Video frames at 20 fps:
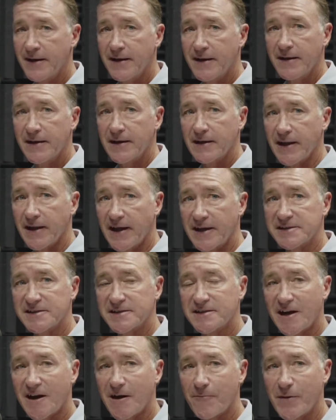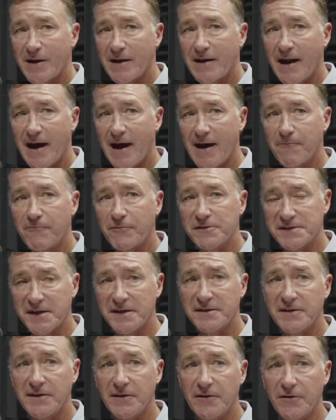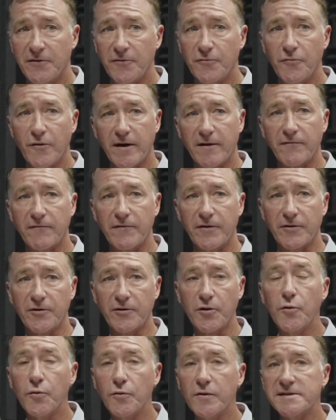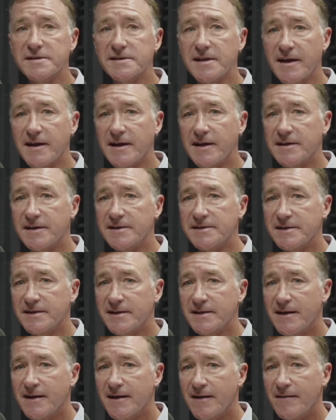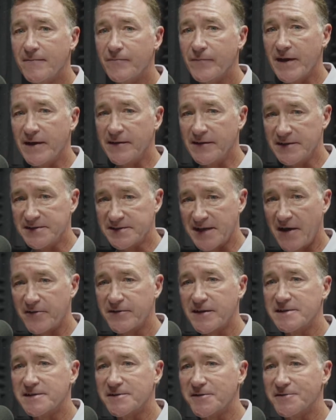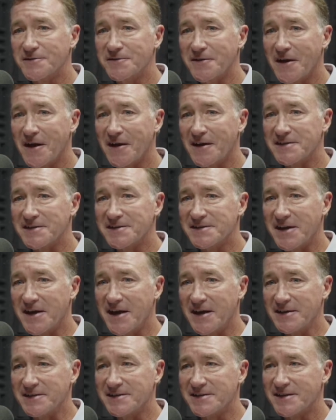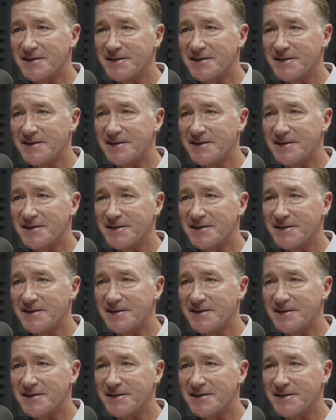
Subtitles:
Ladies and gentlemen, I present to you one of the coolest ladies in the southeastern United States,